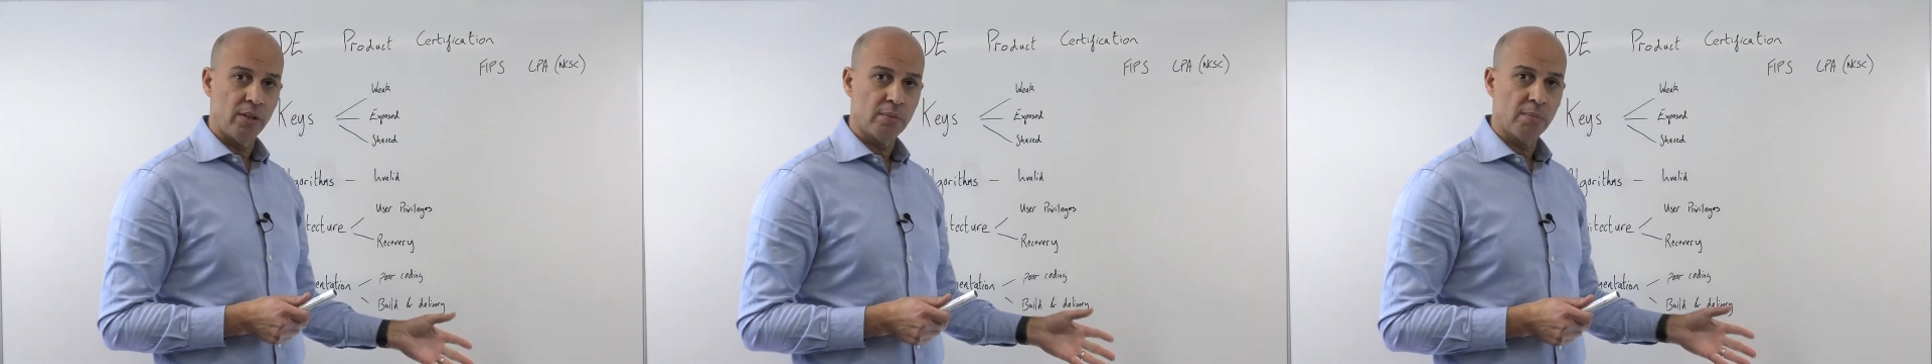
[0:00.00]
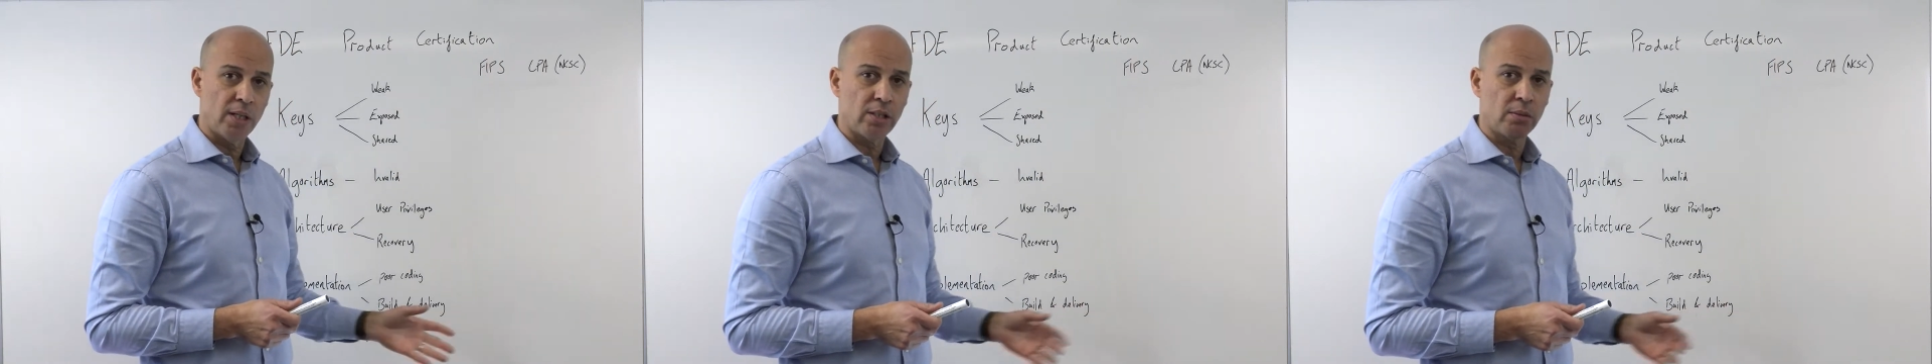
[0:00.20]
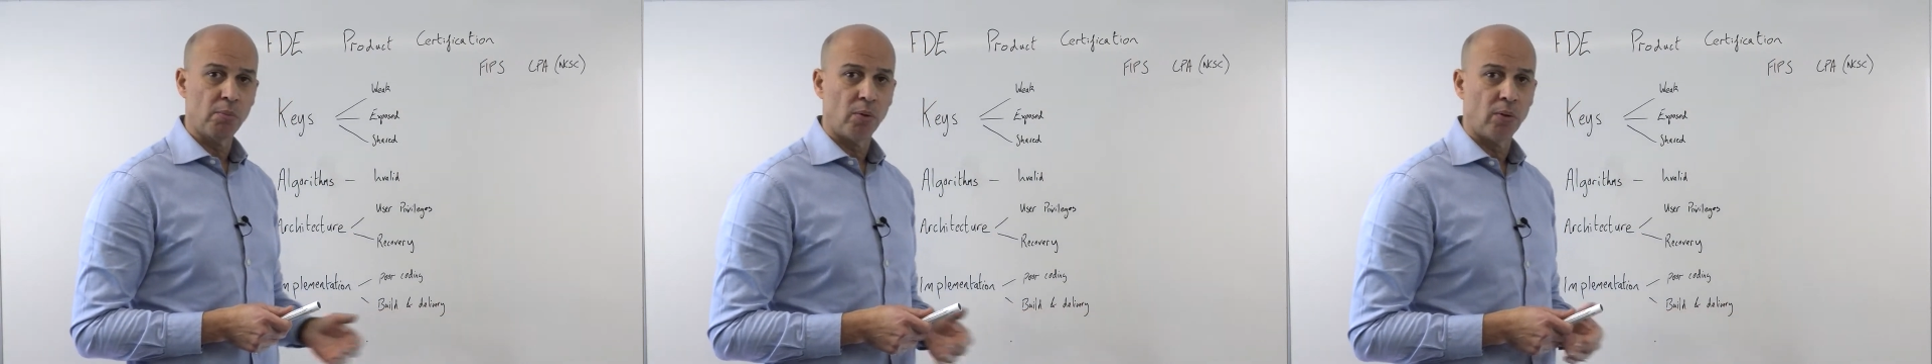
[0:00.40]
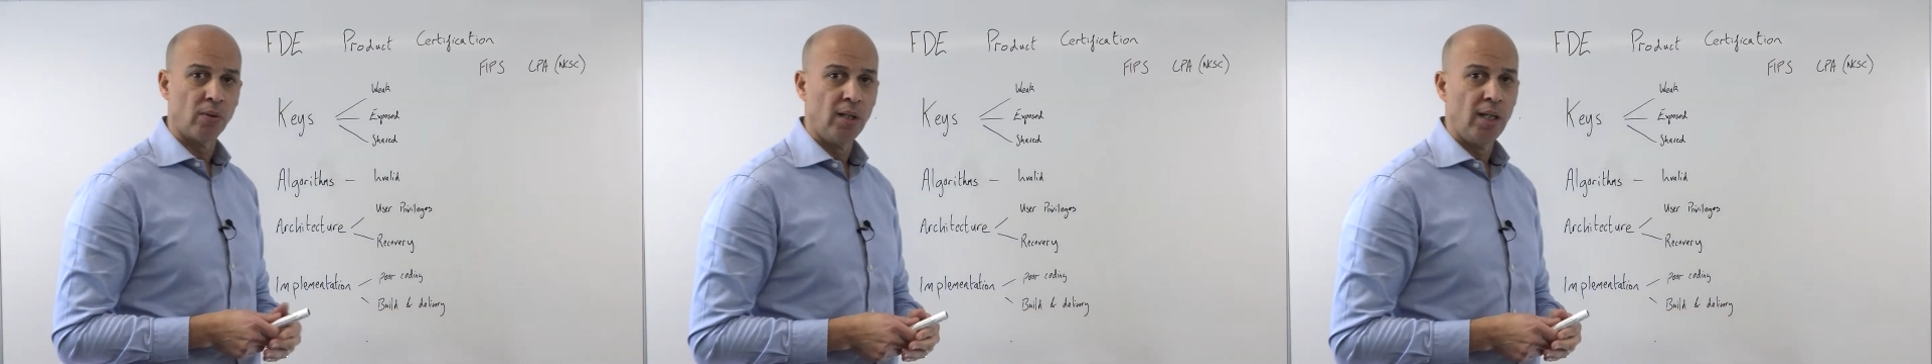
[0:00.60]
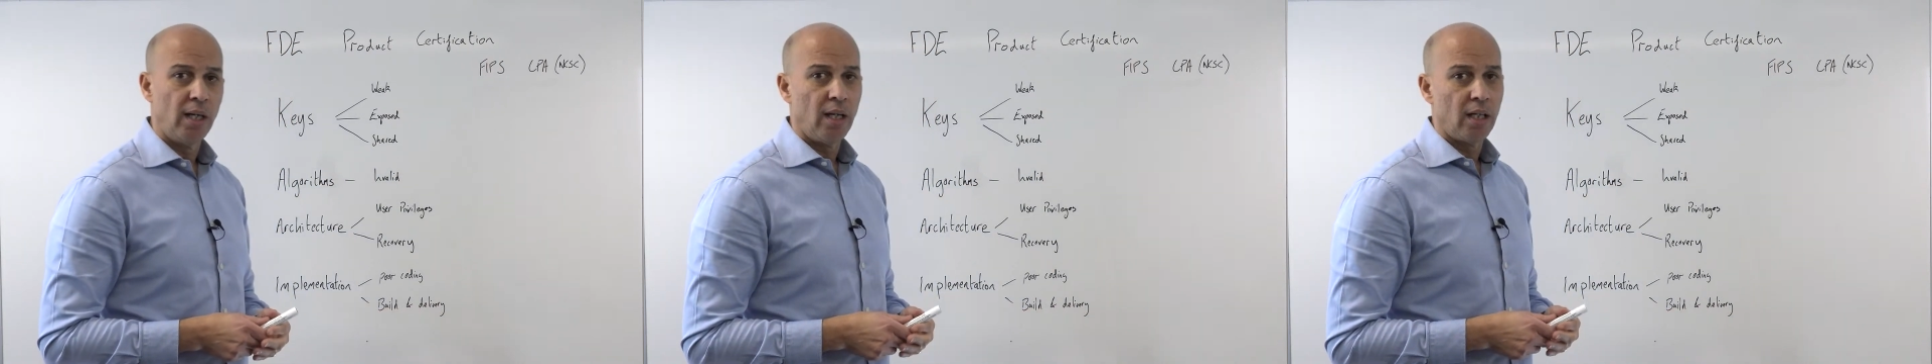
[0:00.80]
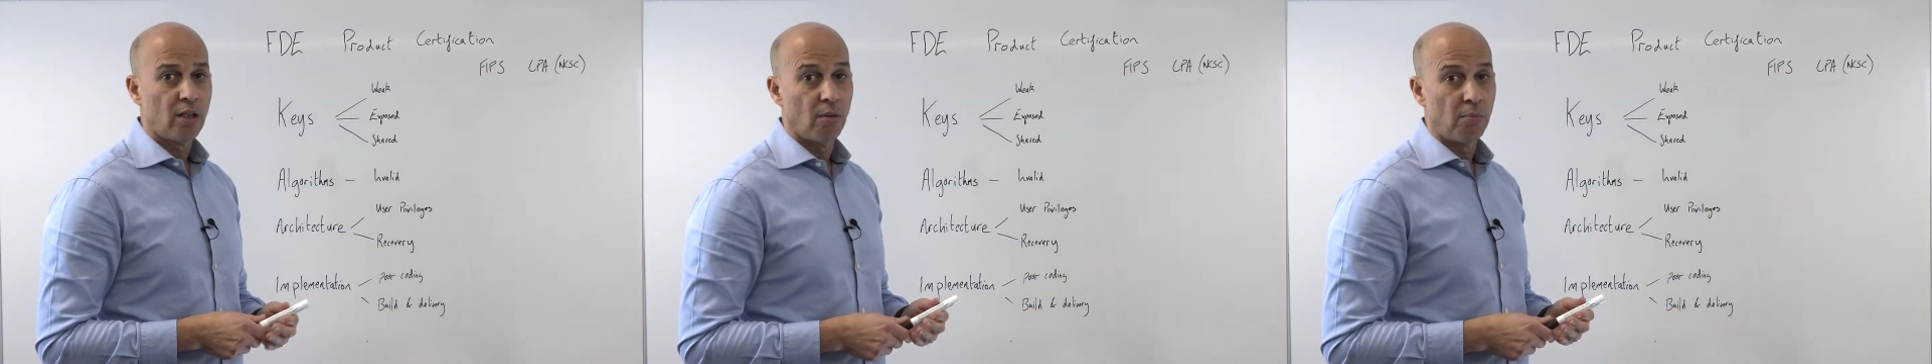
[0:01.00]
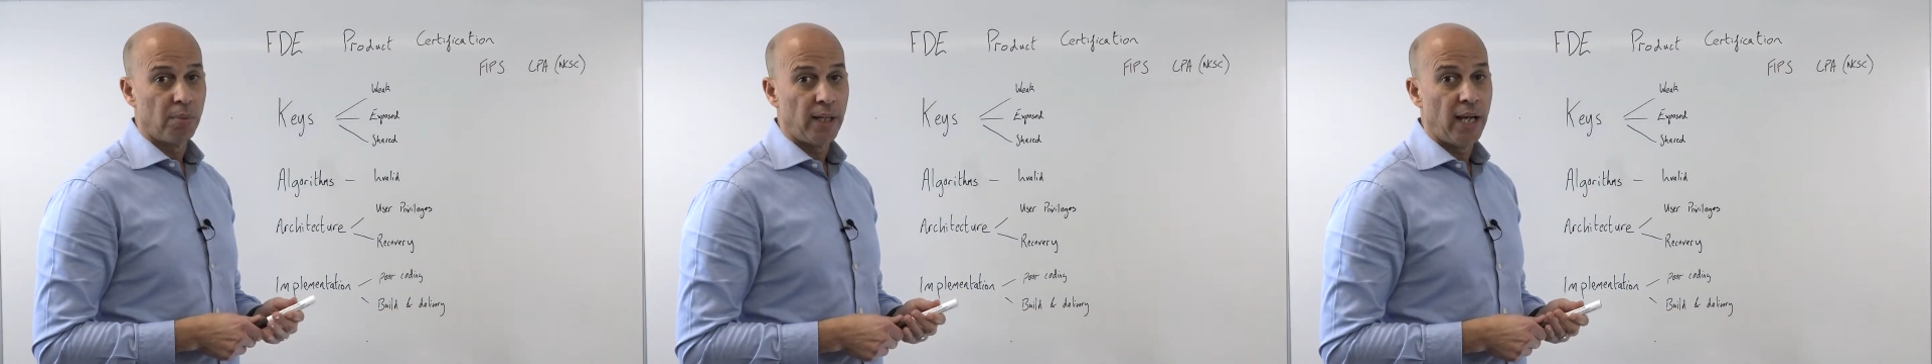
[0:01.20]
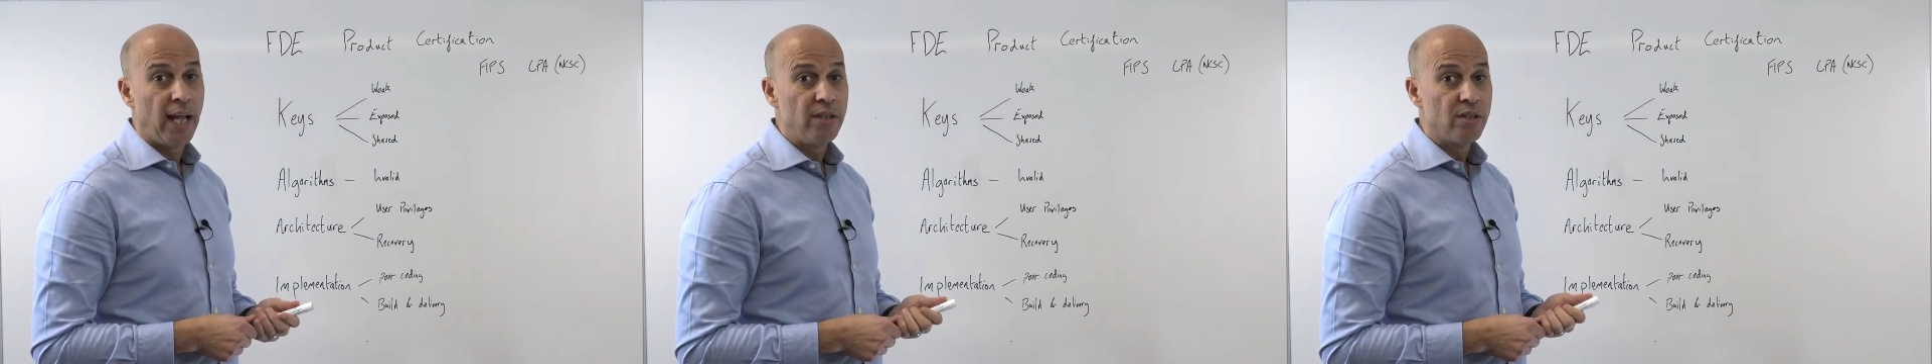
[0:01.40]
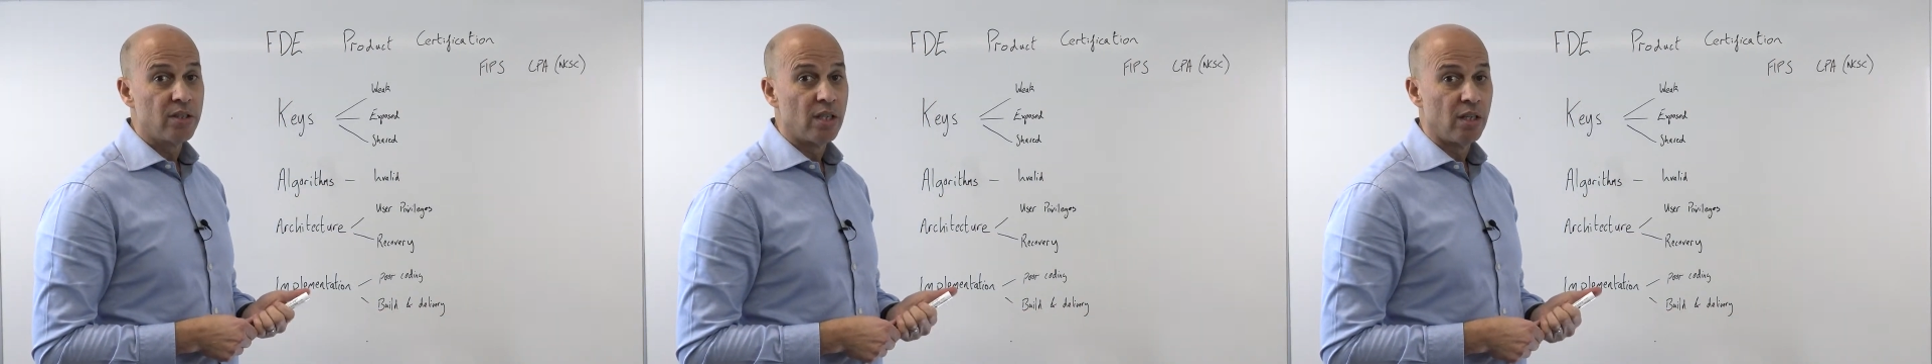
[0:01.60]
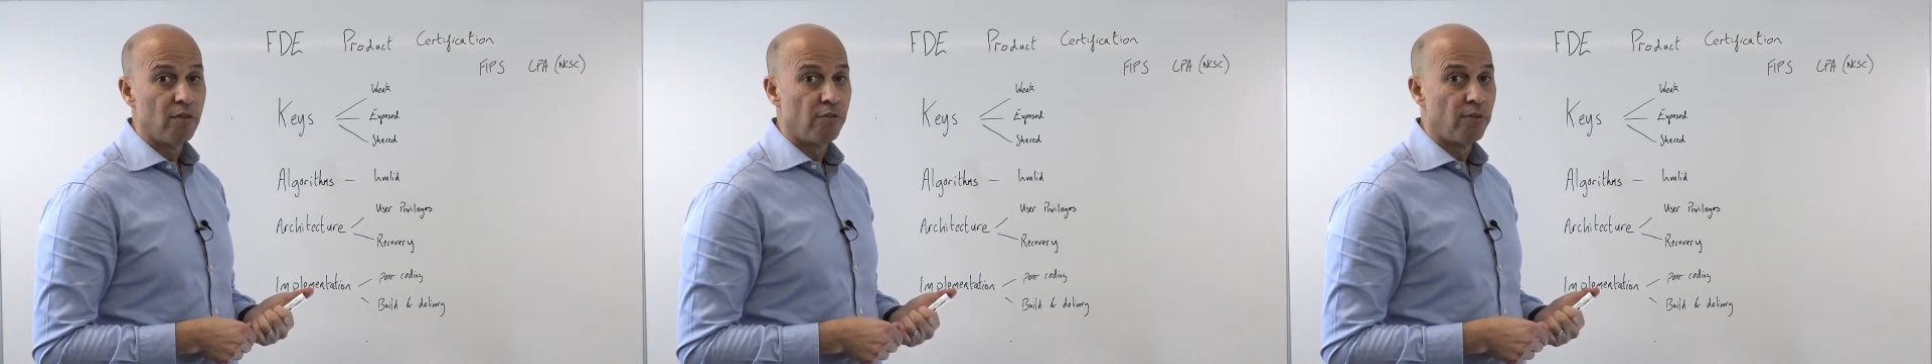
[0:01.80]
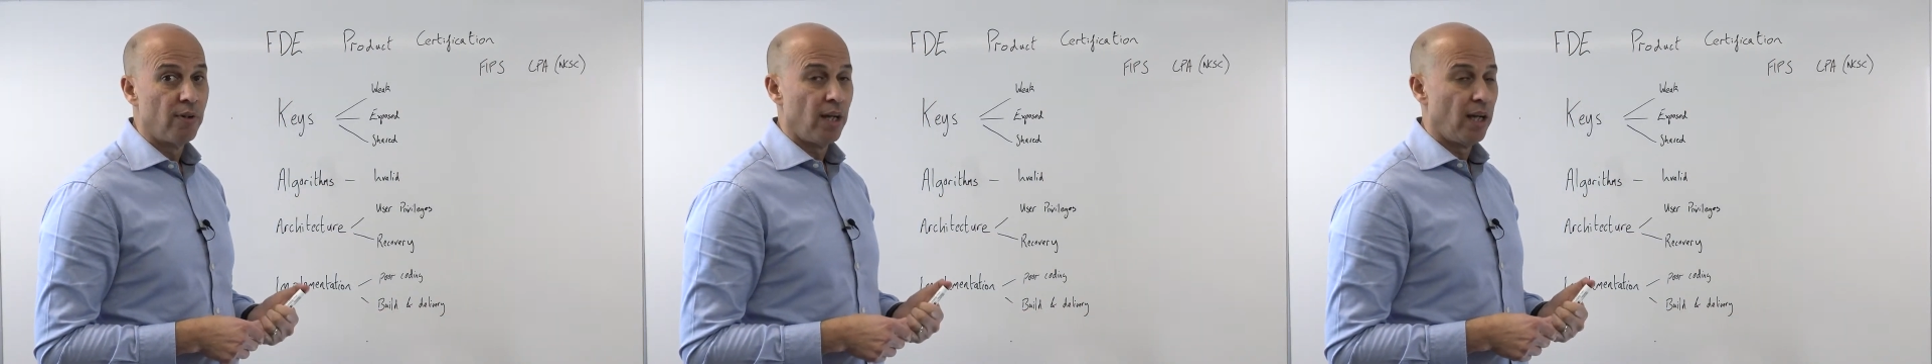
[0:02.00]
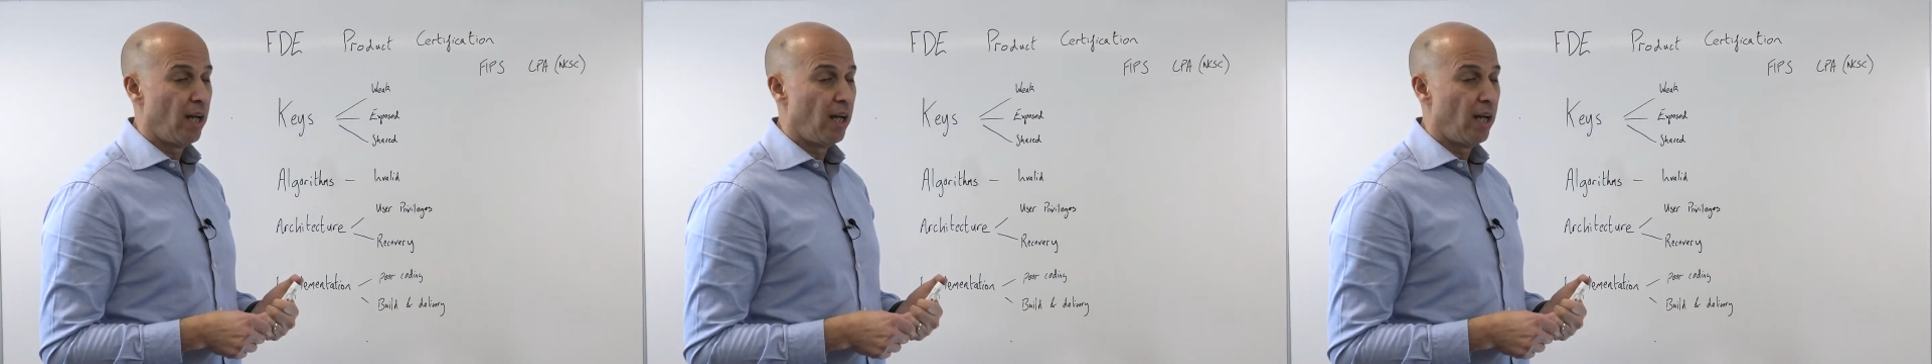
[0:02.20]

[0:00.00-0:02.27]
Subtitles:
is much more comprehensive,